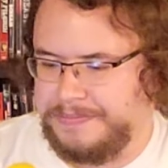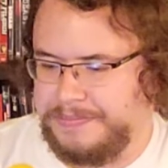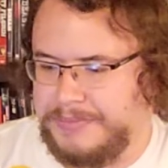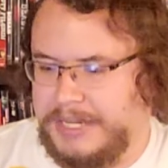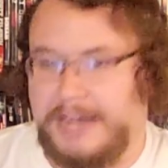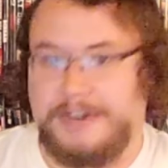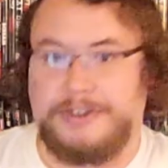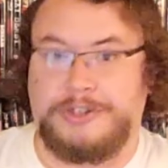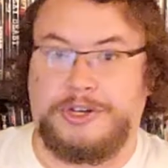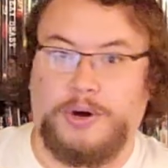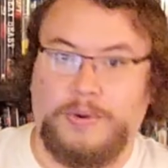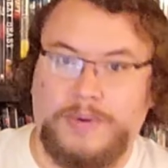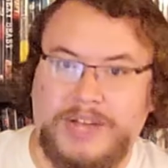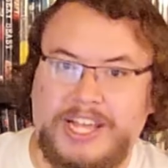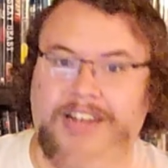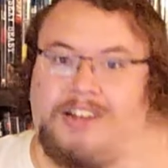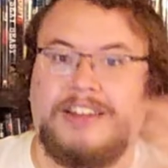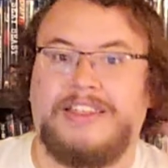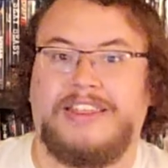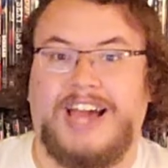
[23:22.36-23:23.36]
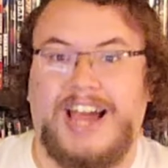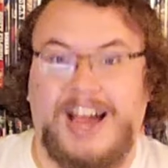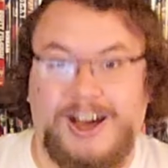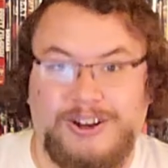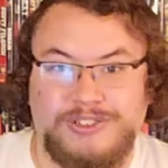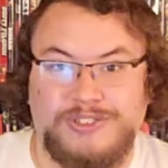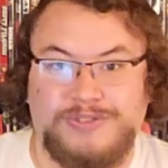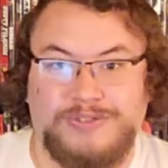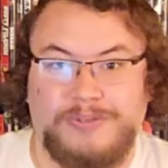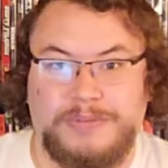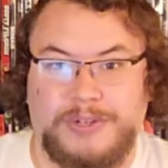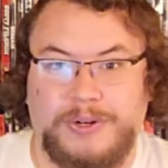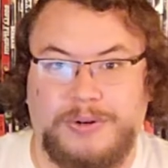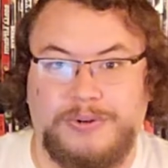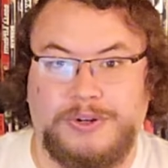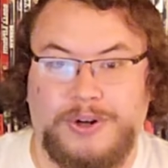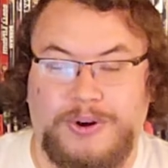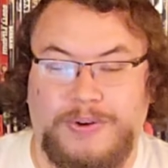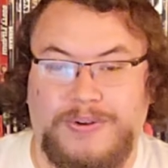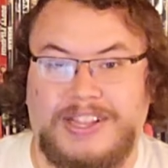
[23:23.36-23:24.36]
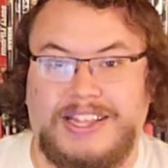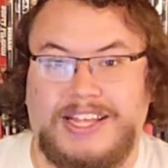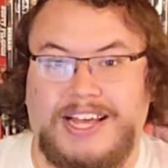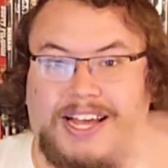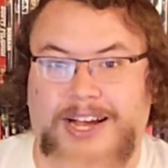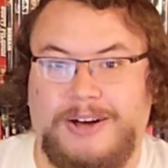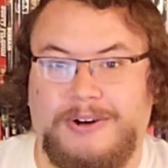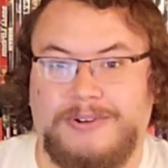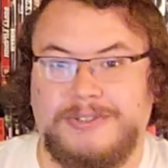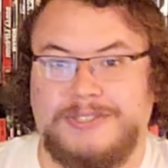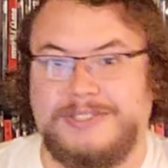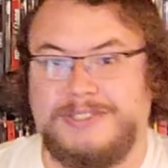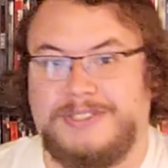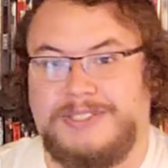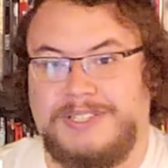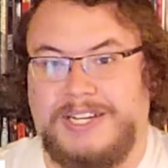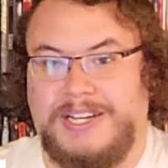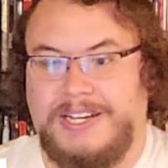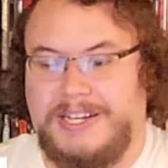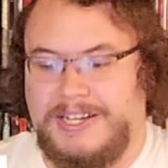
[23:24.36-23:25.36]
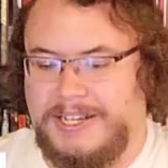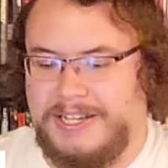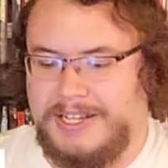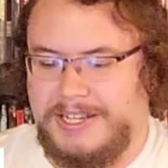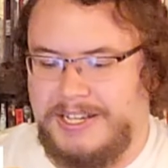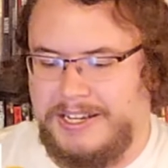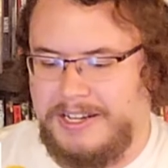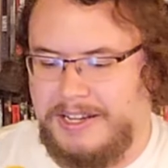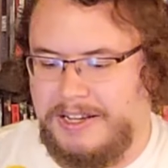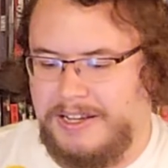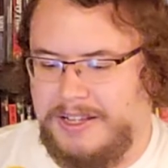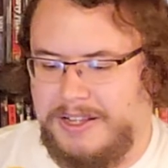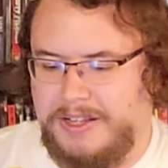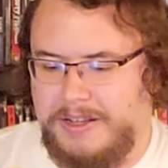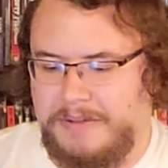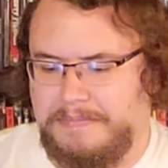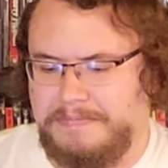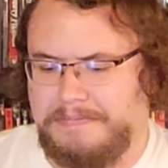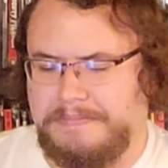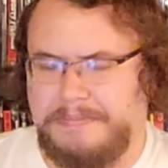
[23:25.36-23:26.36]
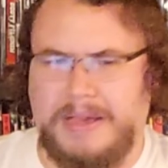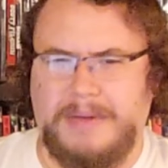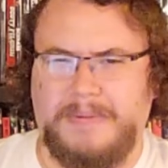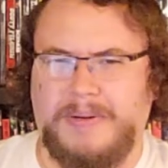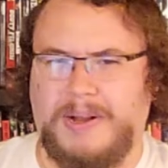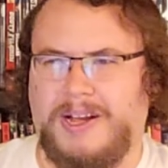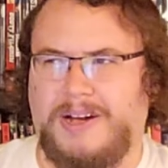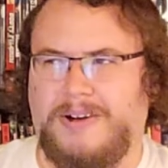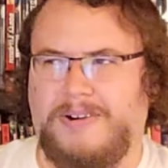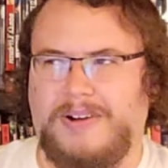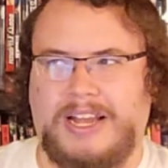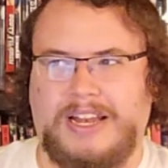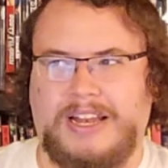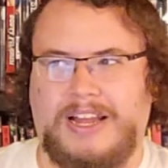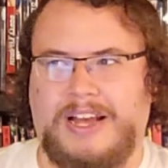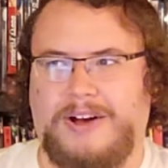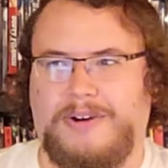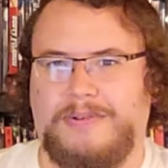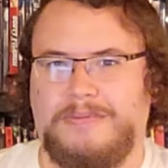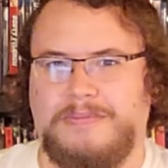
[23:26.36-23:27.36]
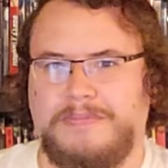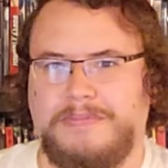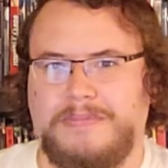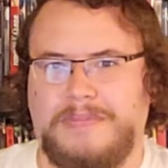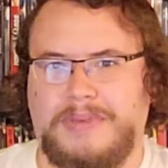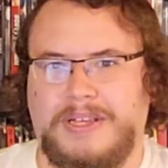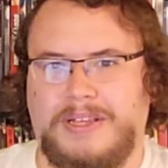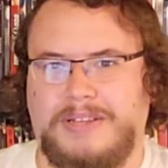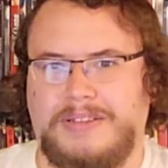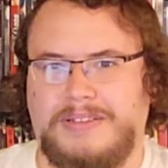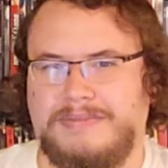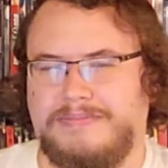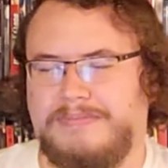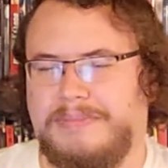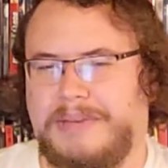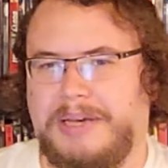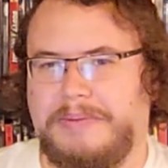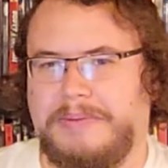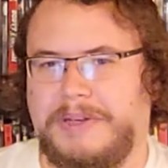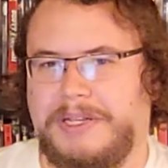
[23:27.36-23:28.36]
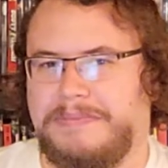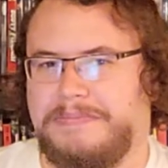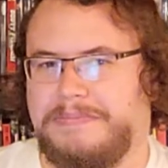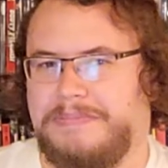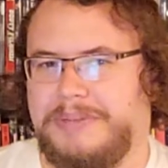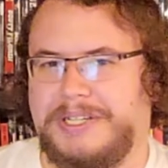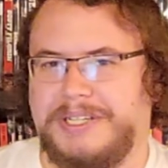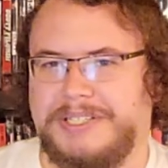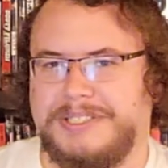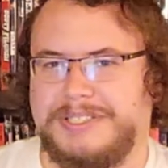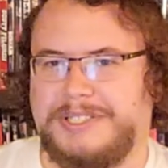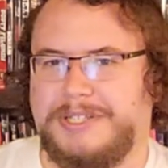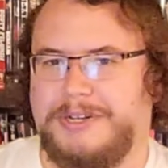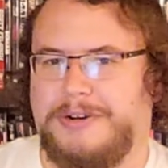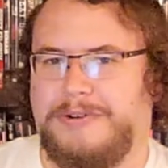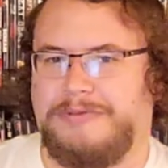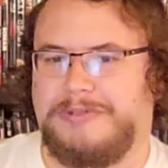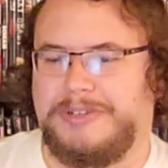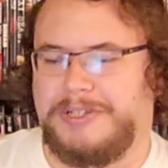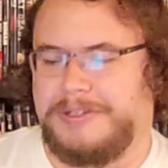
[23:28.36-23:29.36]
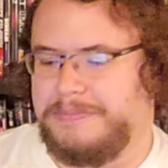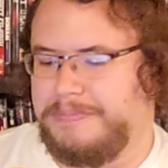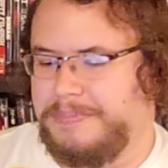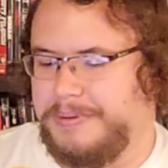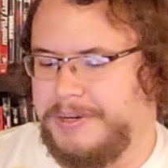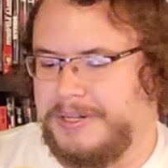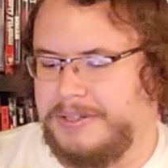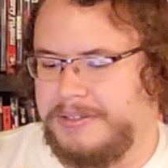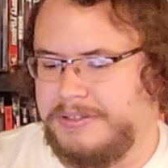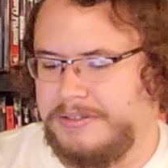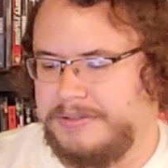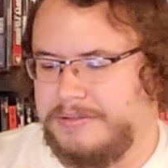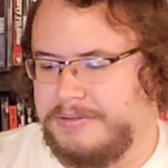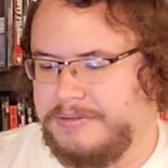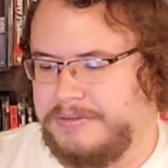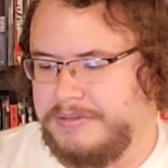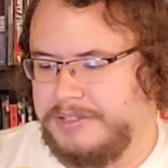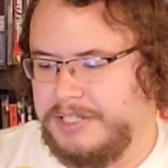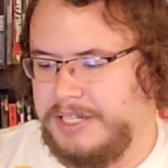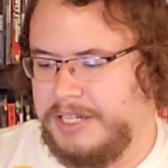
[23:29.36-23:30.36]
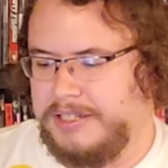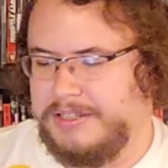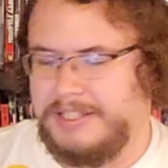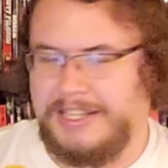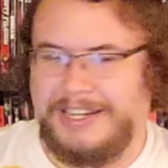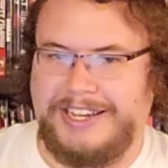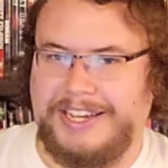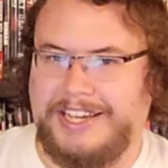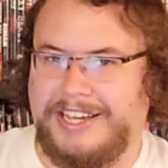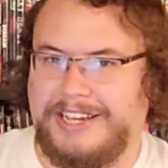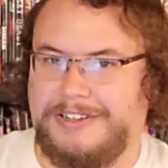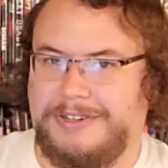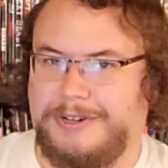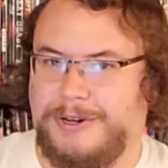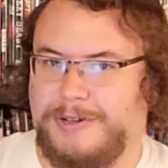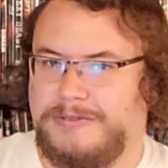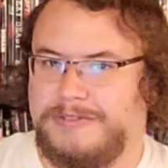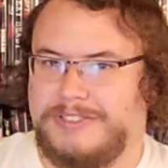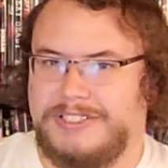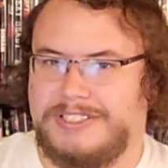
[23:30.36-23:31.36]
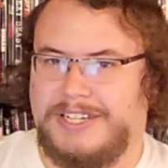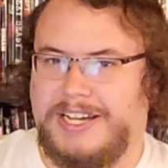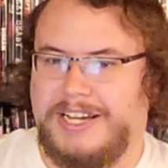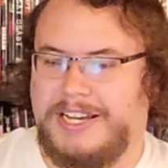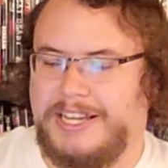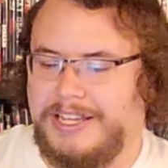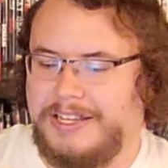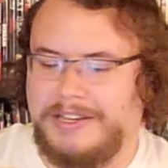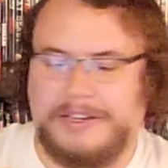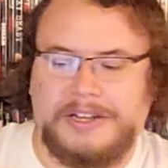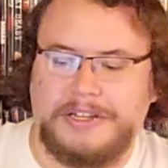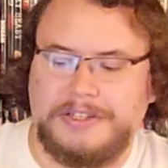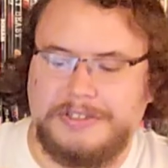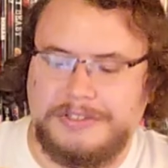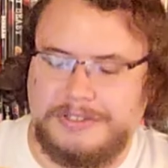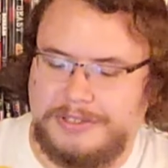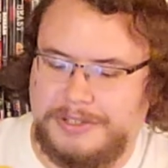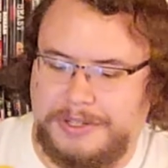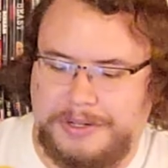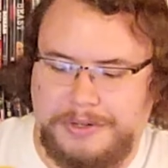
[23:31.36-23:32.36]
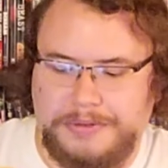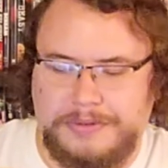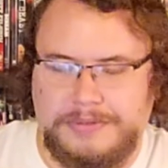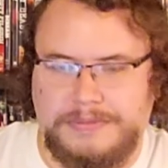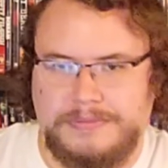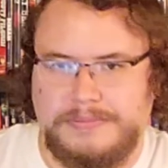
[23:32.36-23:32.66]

And go in the house from Don't Go in the House. Um, maybe not right now. May maybe because of COVID, but then again, COVID's kind of ending, so.